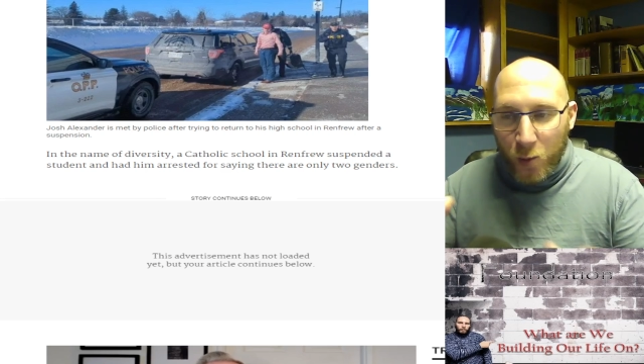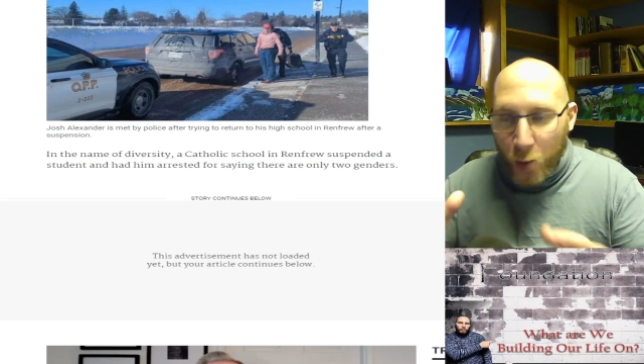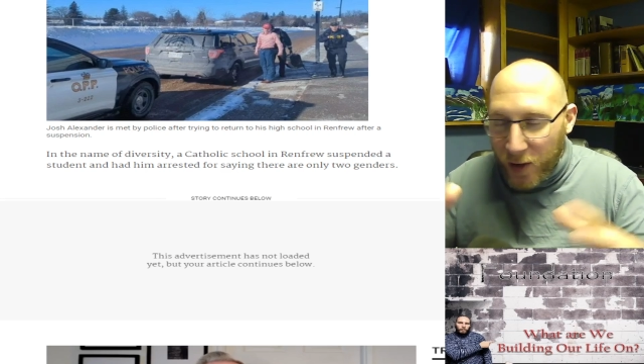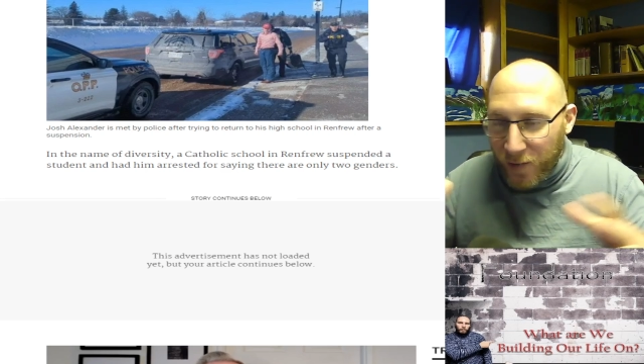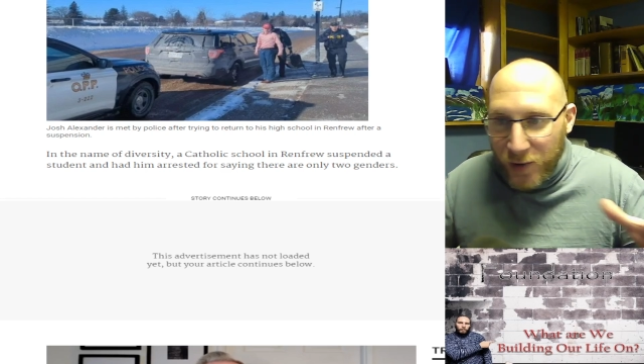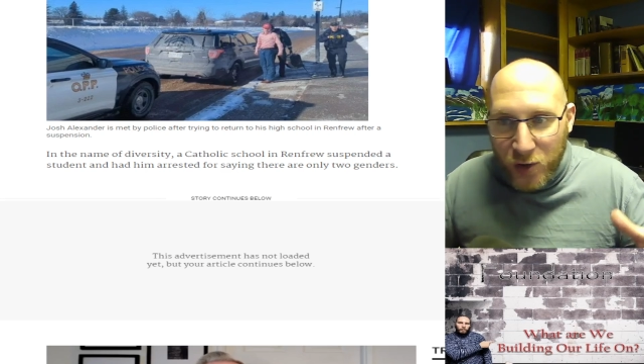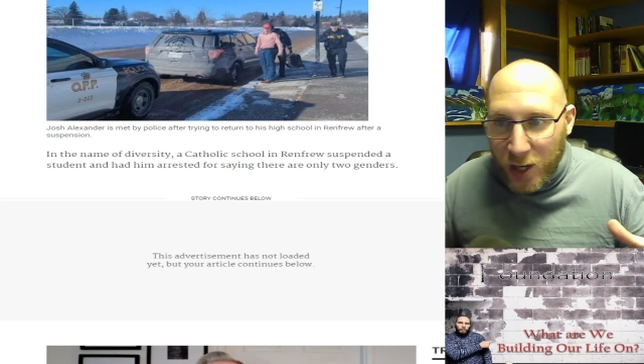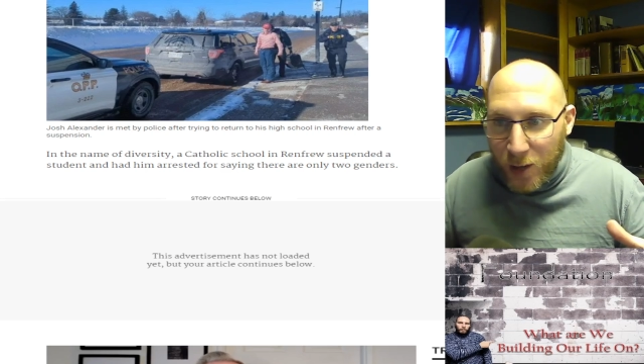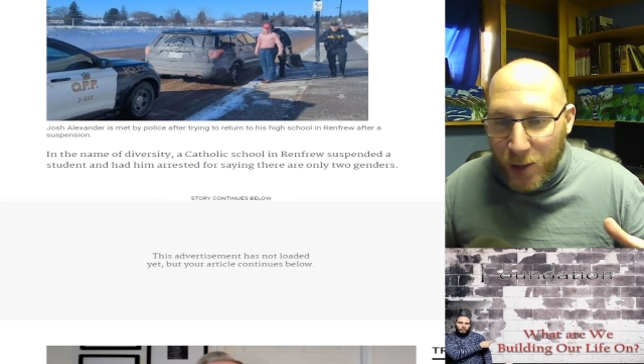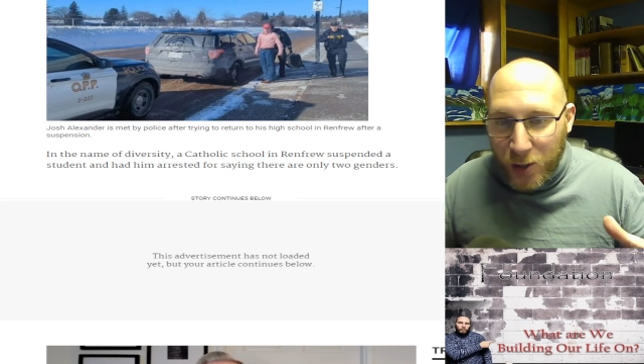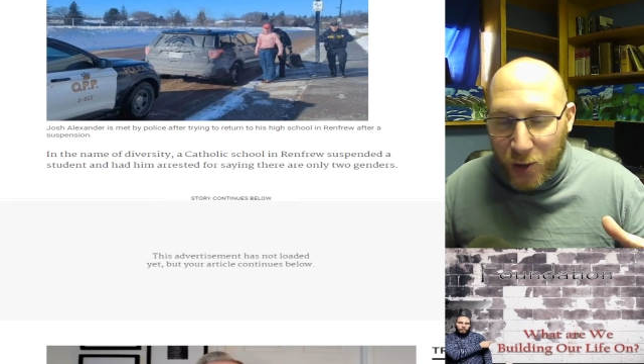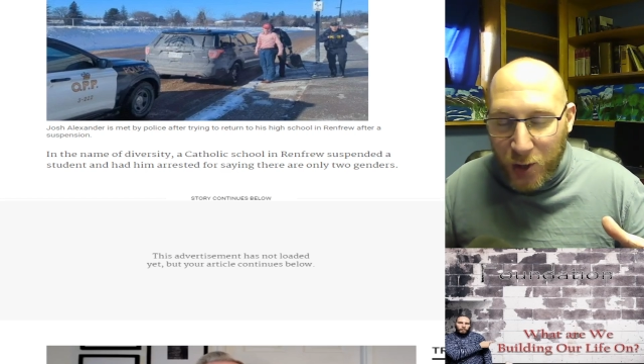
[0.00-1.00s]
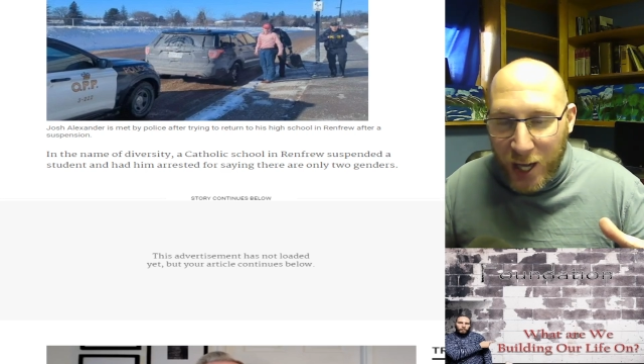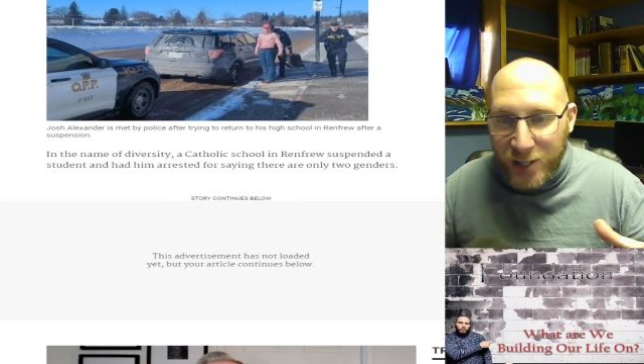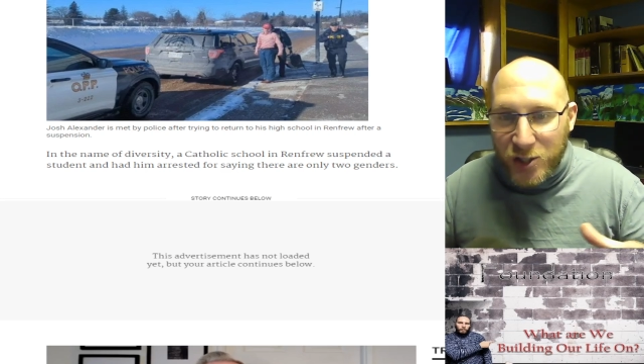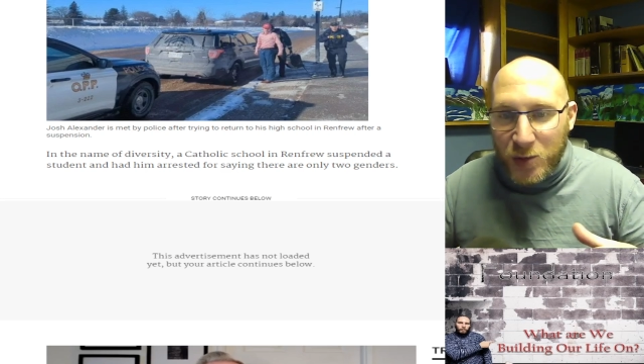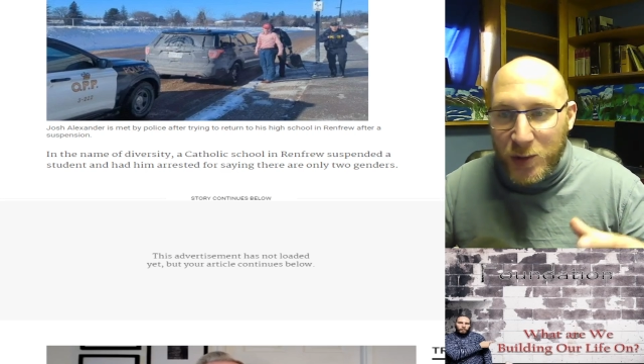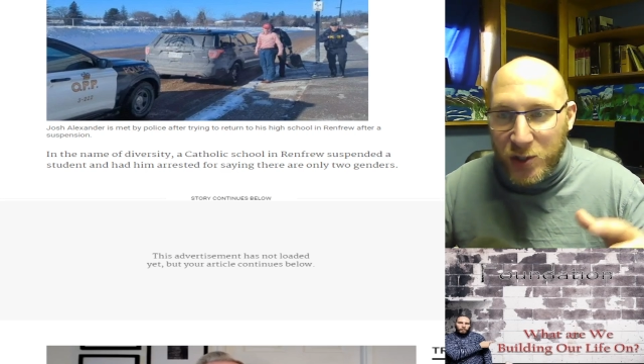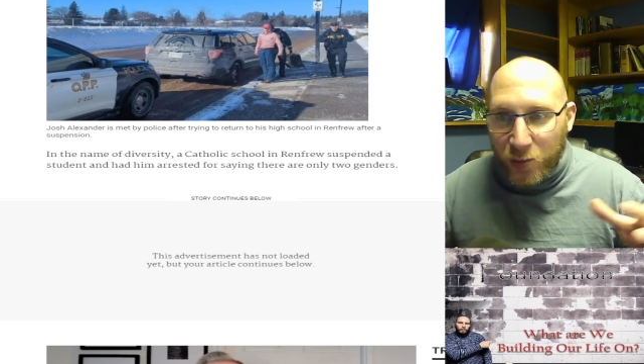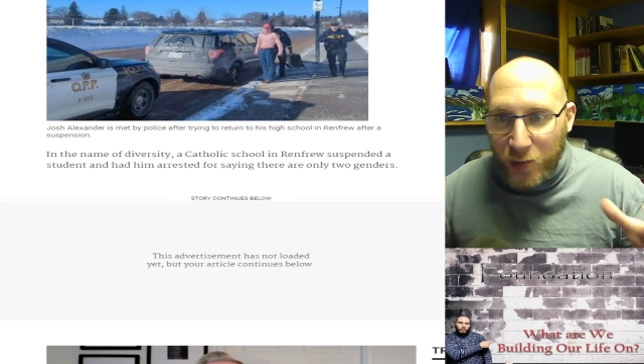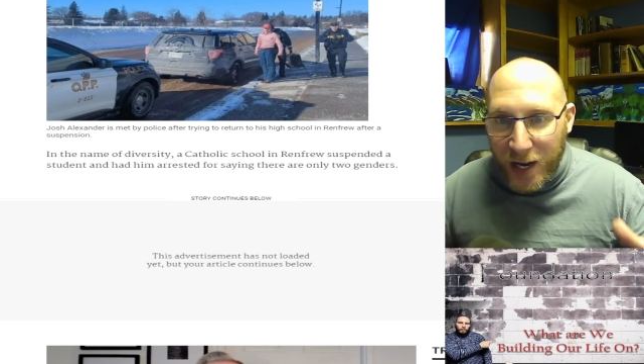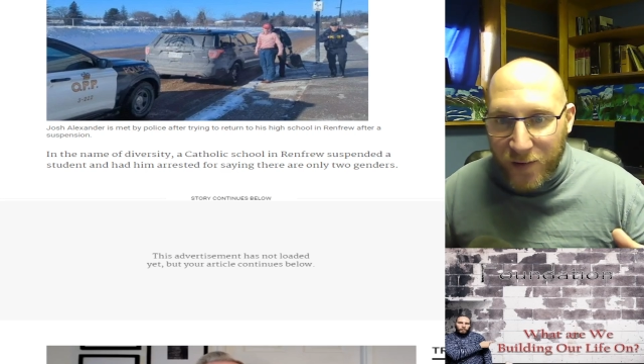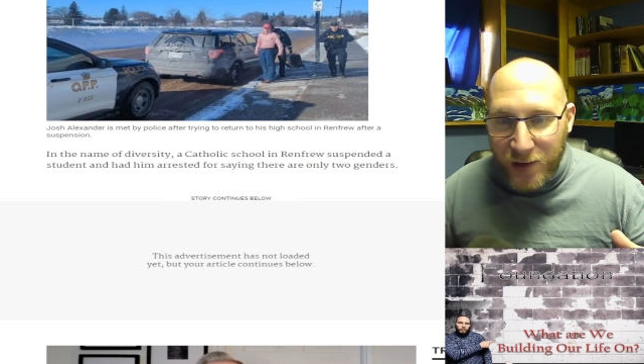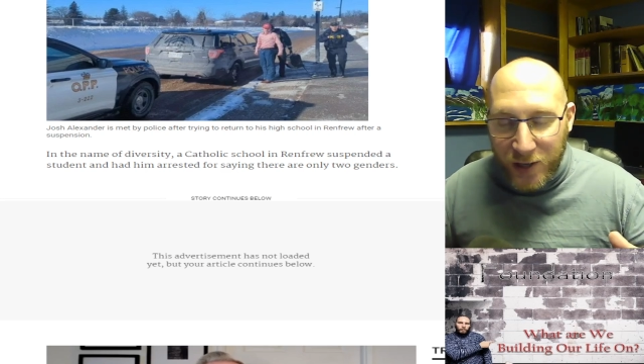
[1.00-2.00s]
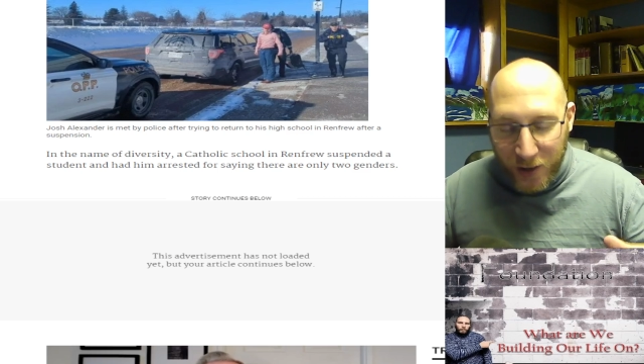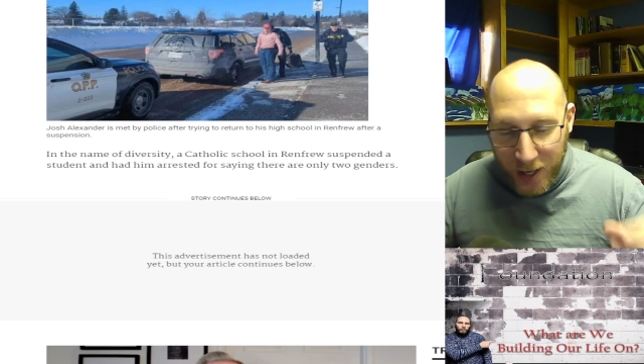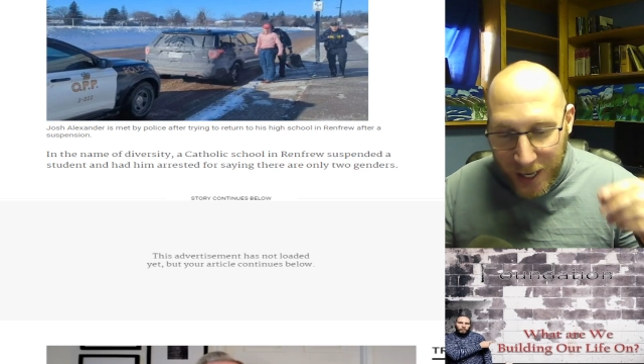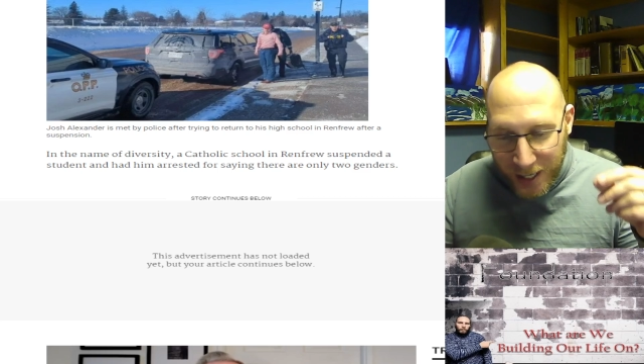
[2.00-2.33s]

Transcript: whatever you think about Catholicism is irrelevant here.